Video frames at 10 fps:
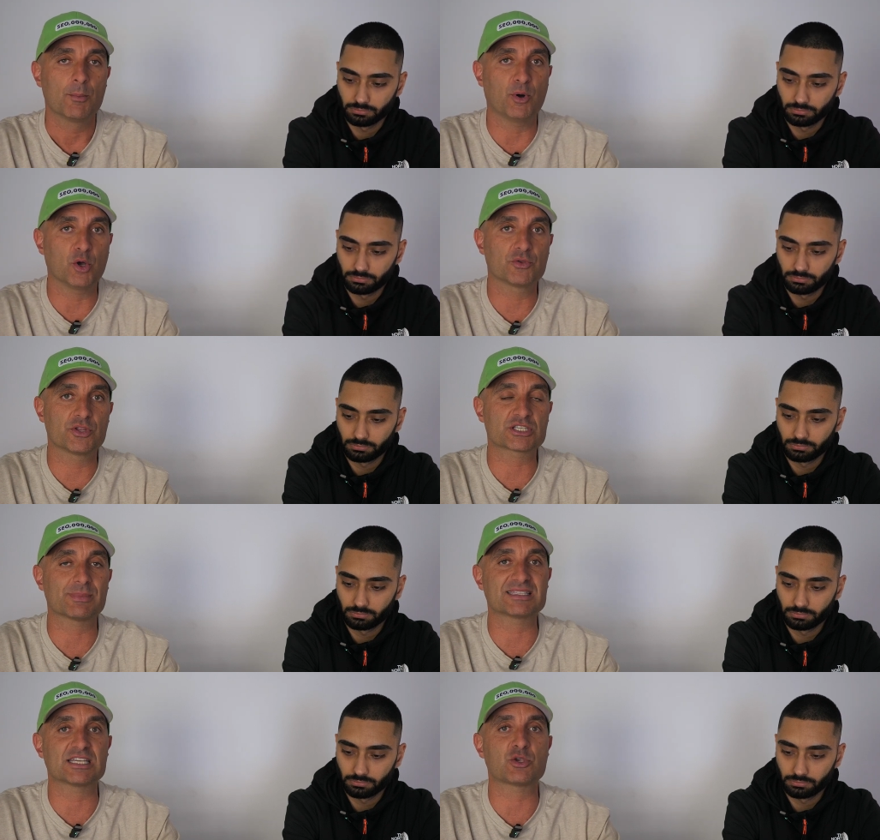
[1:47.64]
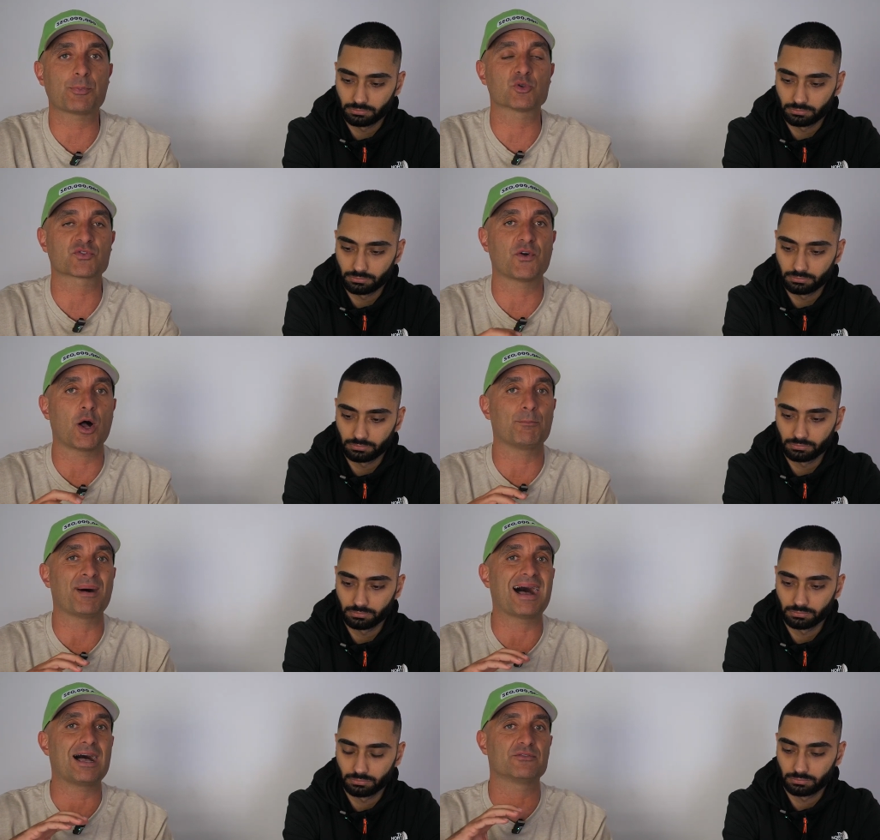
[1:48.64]
Speaker 1: But the semantic triples form
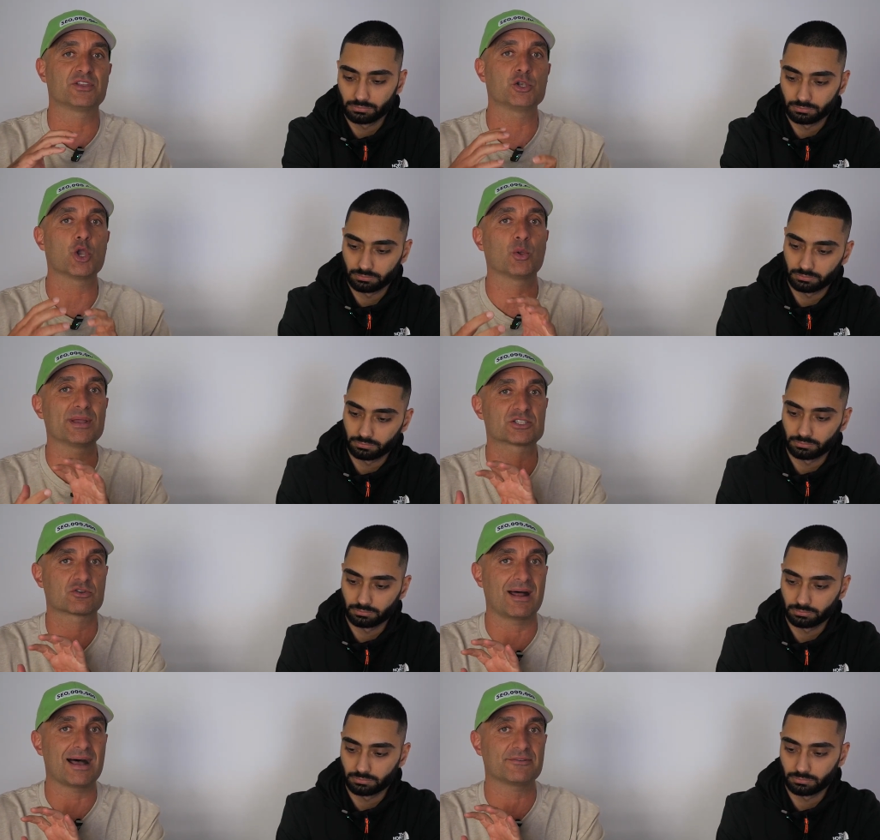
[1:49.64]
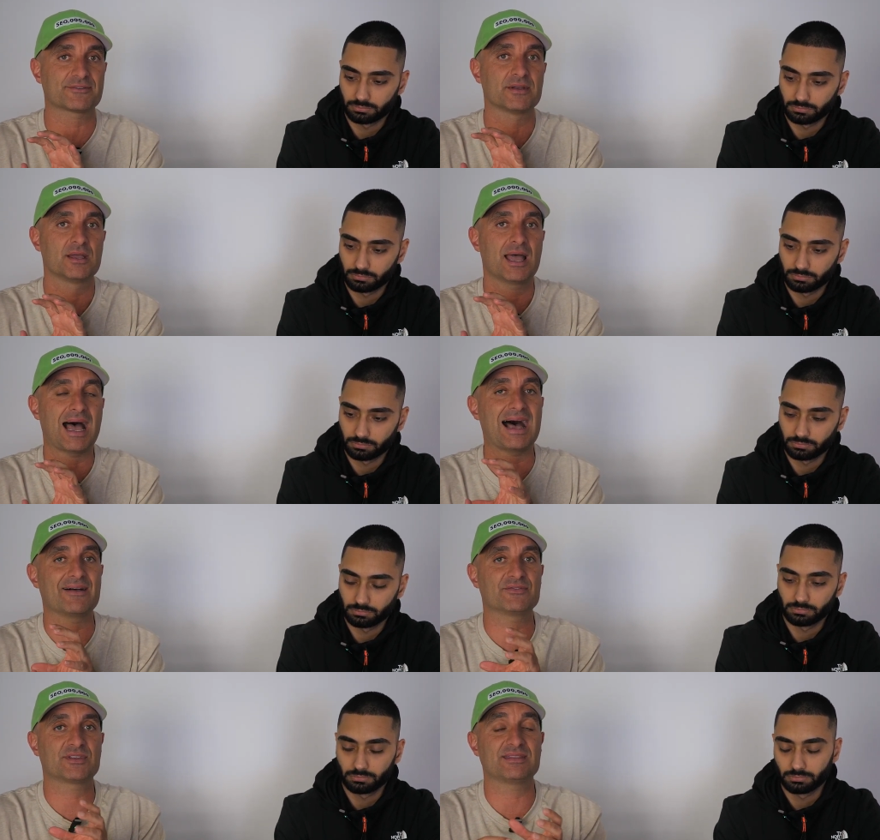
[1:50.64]
part of the knowledge graph,
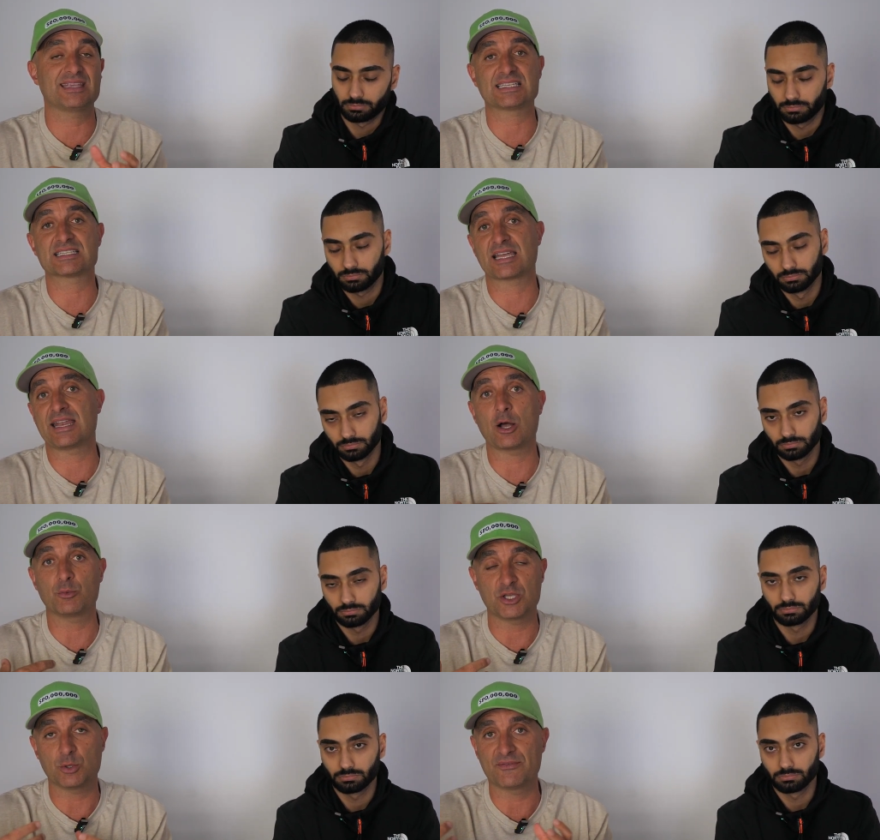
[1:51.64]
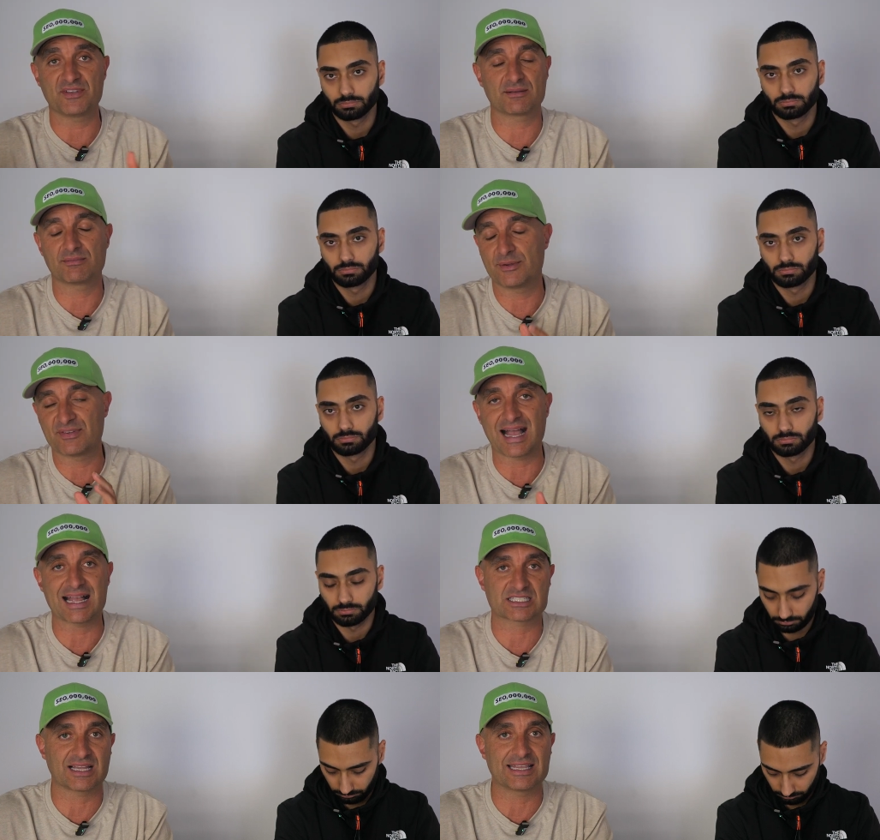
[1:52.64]
and this is, can help you with, with
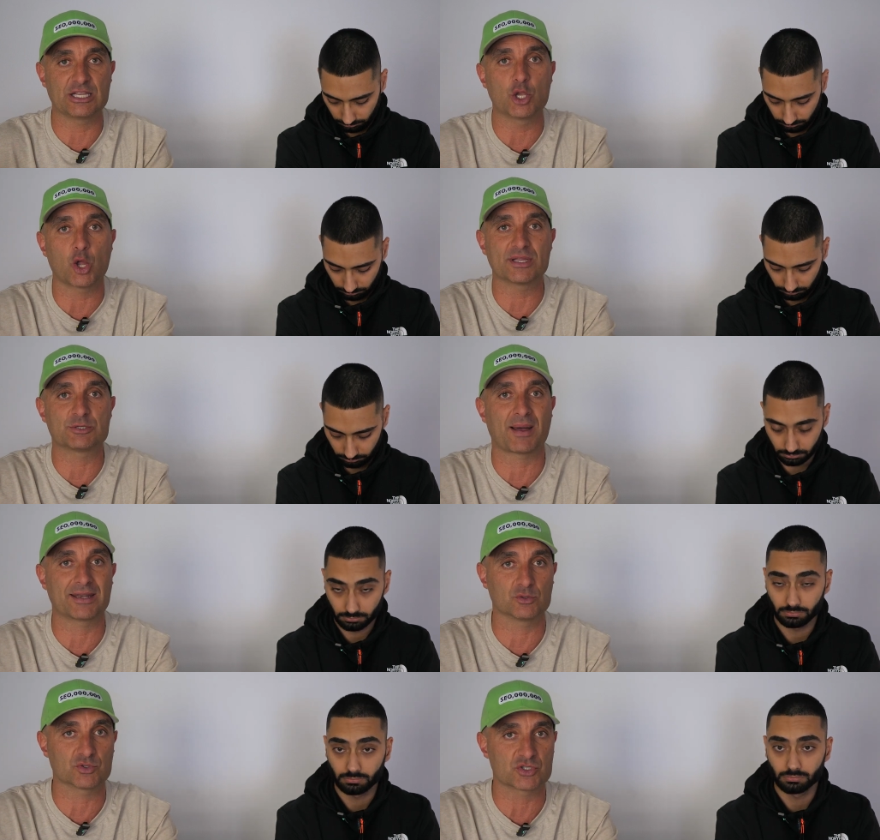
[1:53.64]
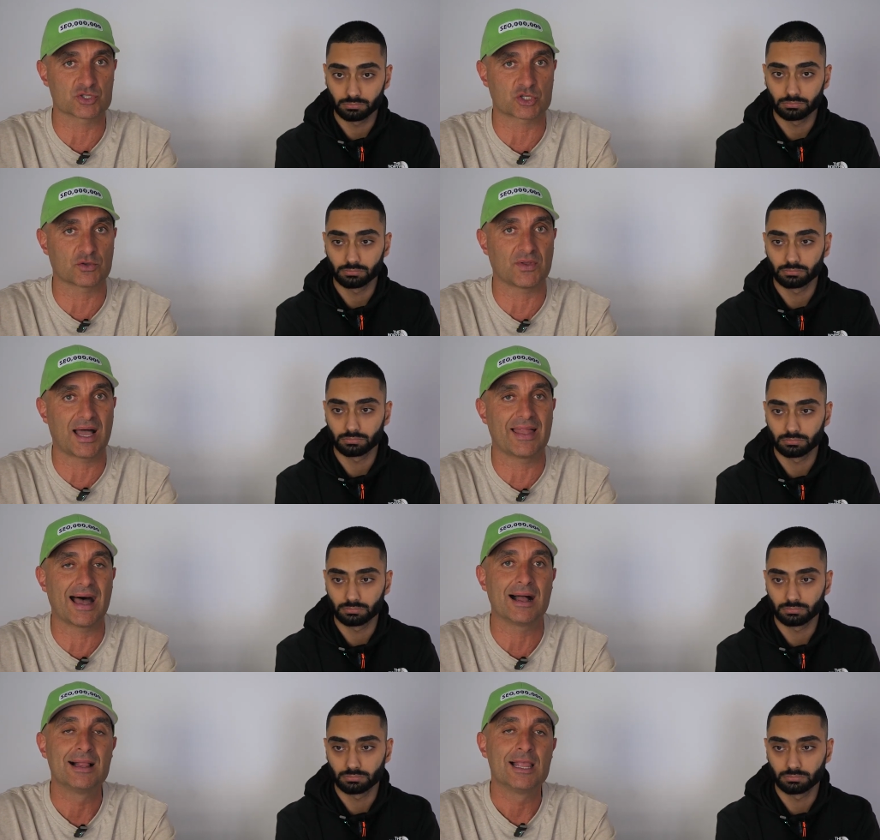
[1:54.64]
regards to like your knowledge panels and stuff like
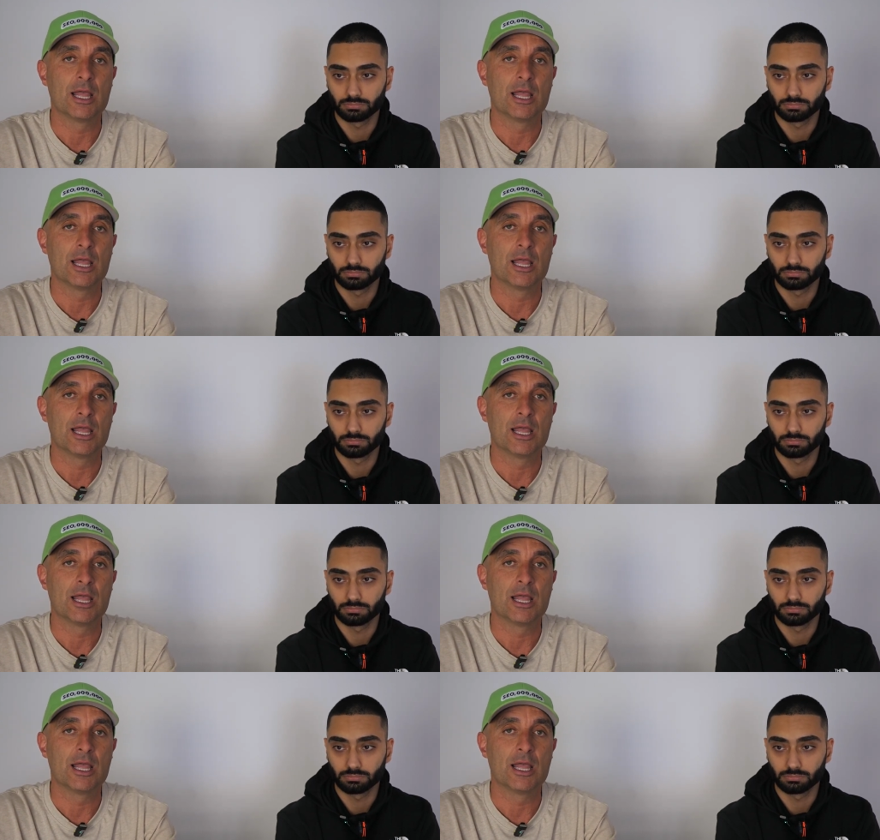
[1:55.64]
that.